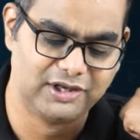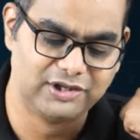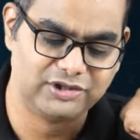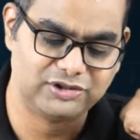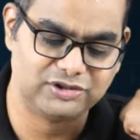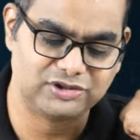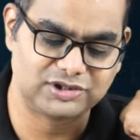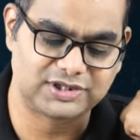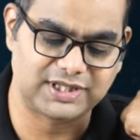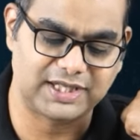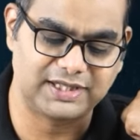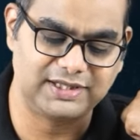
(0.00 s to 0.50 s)

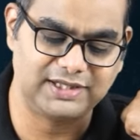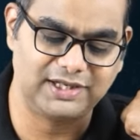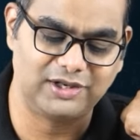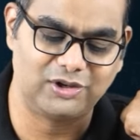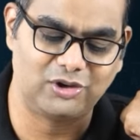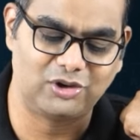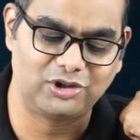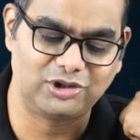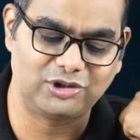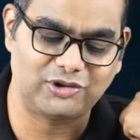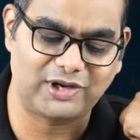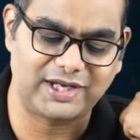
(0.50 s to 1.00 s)
You sell the
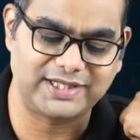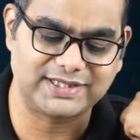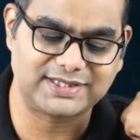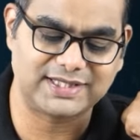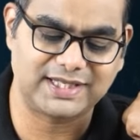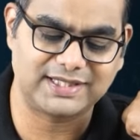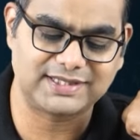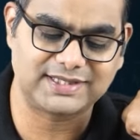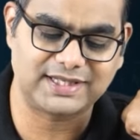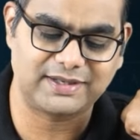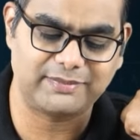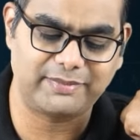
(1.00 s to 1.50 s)
loan to
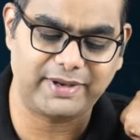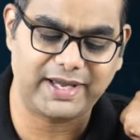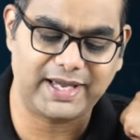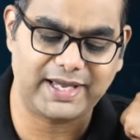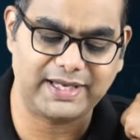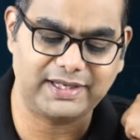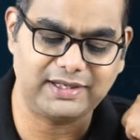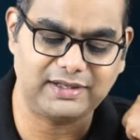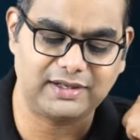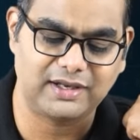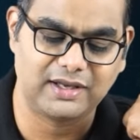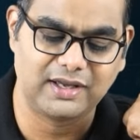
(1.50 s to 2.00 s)
ICICI
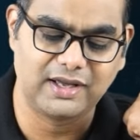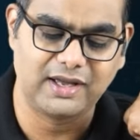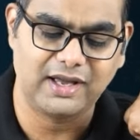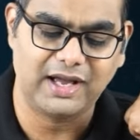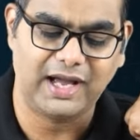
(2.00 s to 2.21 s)
Bank,